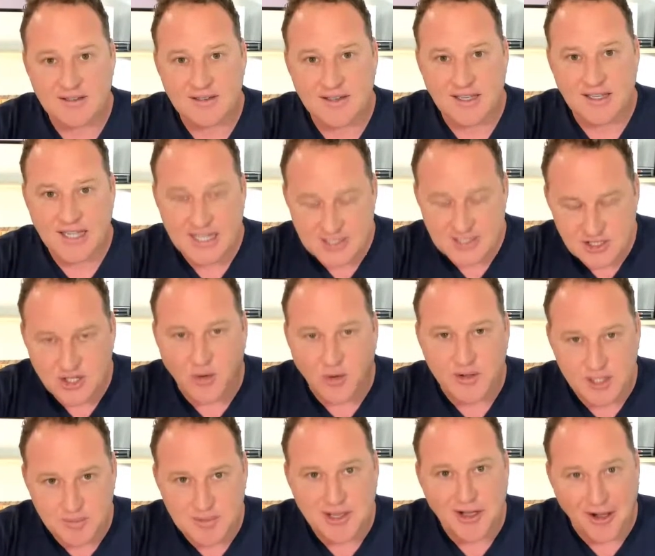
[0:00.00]
it's going
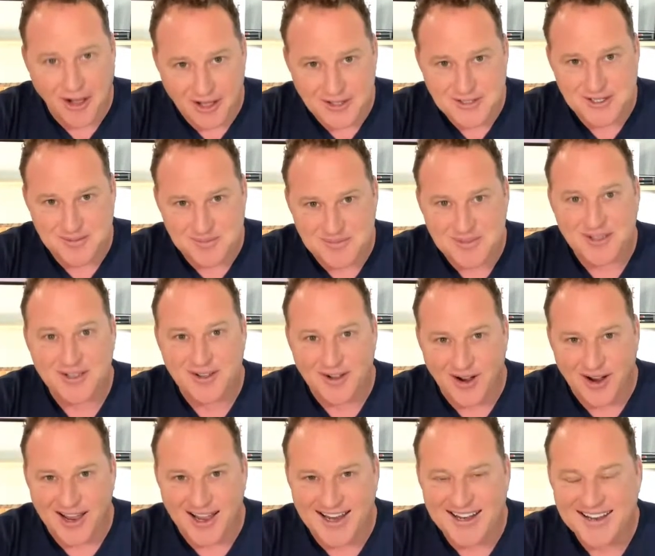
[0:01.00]
to be awesome. All
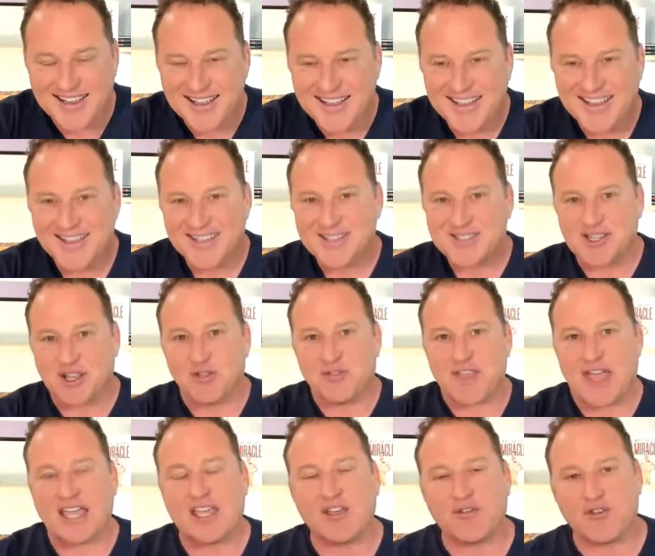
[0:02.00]
right. So
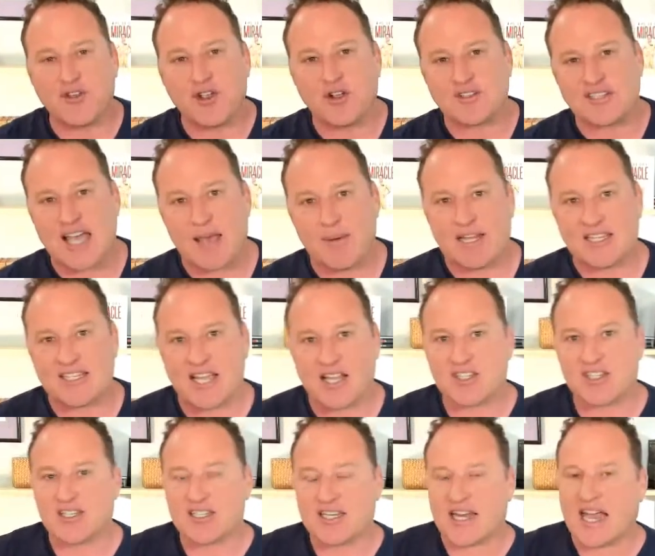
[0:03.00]
thank you for your time and
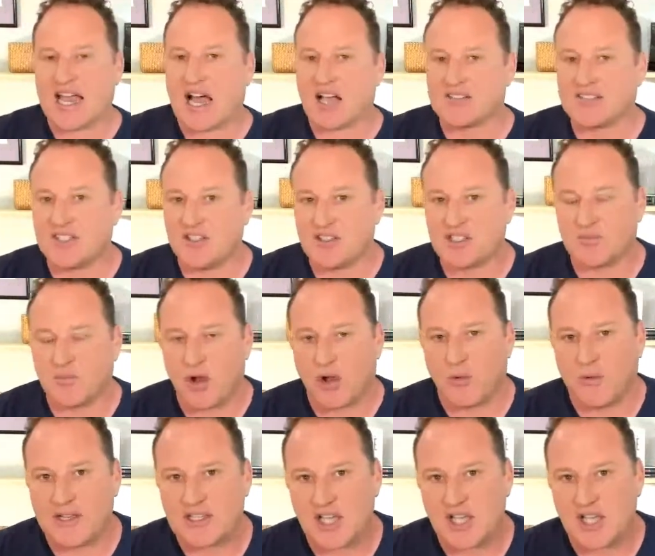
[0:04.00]
attention today. I'll see you tomorrow when we talk